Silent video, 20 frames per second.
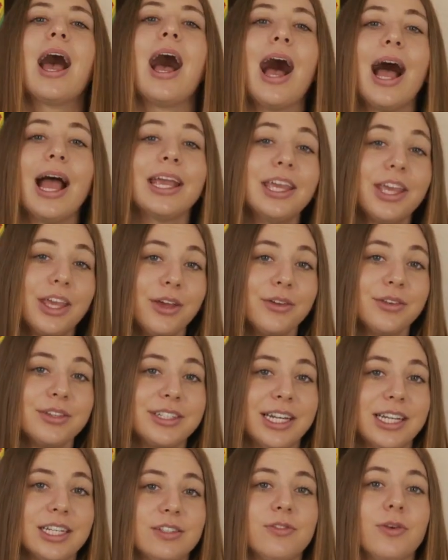IQ
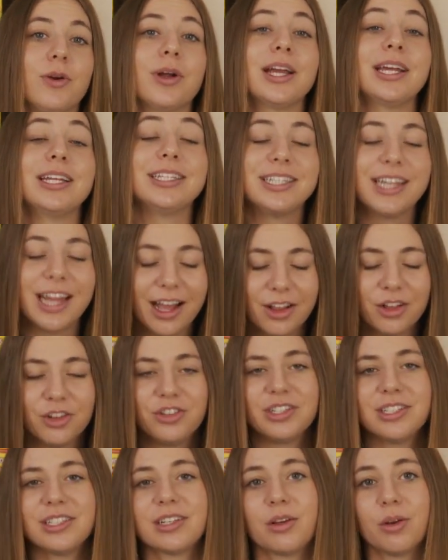stands for
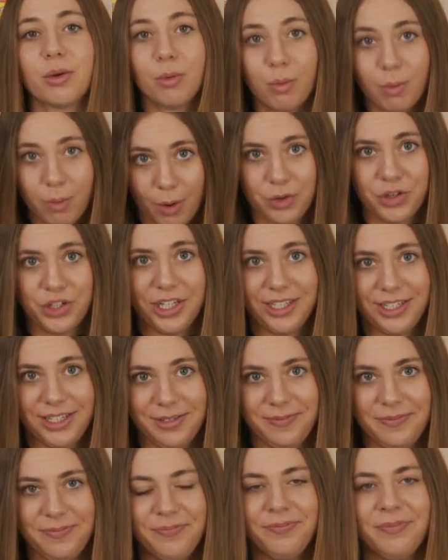intelligence quotient.
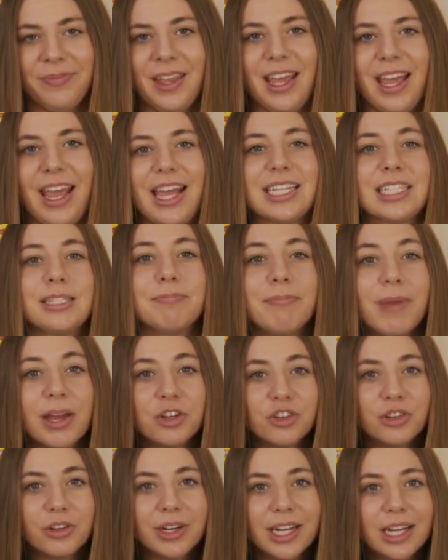It's
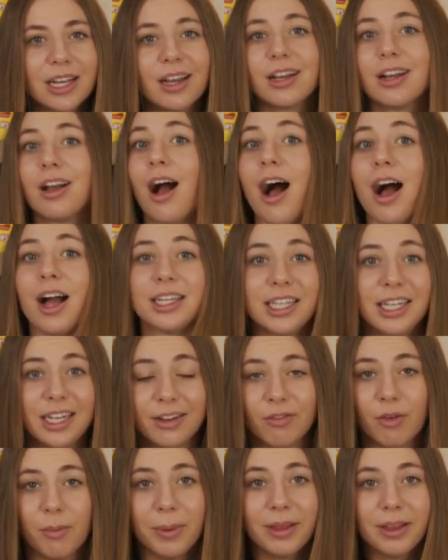measuring
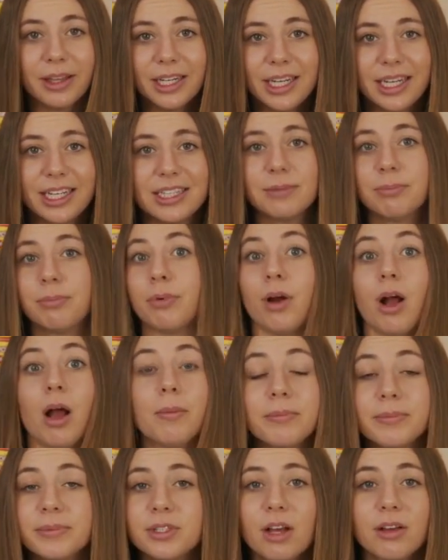cognitive abilities,
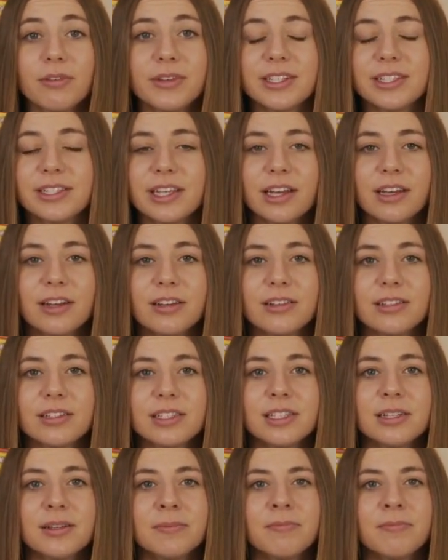problem solving skills,